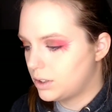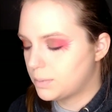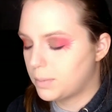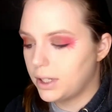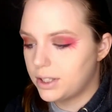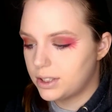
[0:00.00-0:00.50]

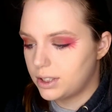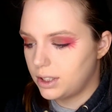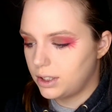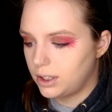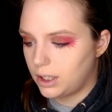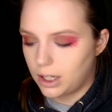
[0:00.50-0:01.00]

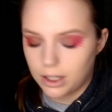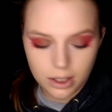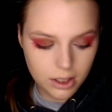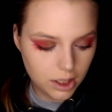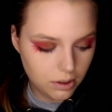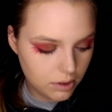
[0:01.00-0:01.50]
spritz the end
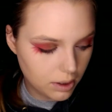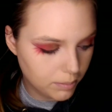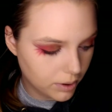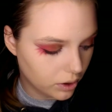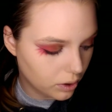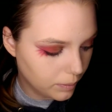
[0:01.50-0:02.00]
of the
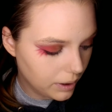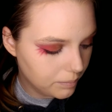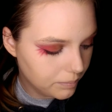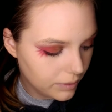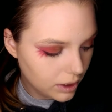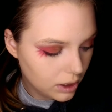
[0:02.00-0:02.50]
Q-tip a little
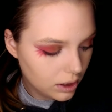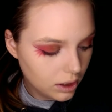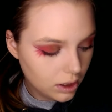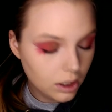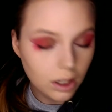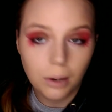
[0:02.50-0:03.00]
bit.
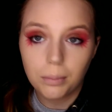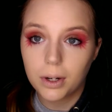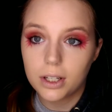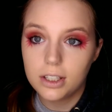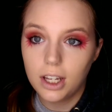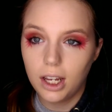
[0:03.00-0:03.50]
I'm
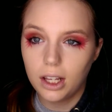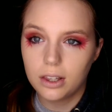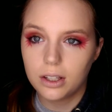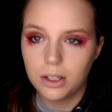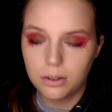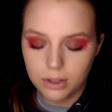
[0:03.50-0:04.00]
going to
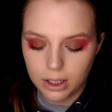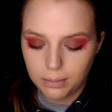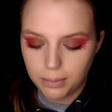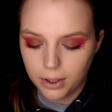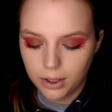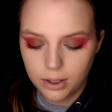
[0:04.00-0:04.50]
take the
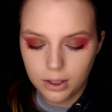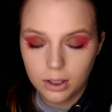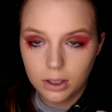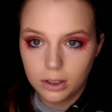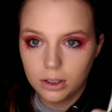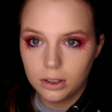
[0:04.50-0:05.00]
Q-tip
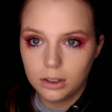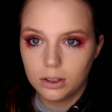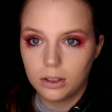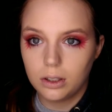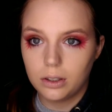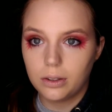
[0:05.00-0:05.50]

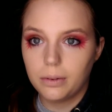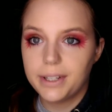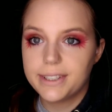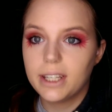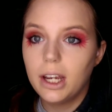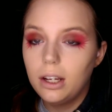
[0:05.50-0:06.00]
on the
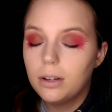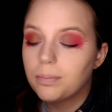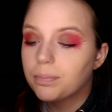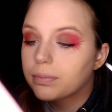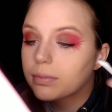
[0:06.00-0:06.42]
wet side.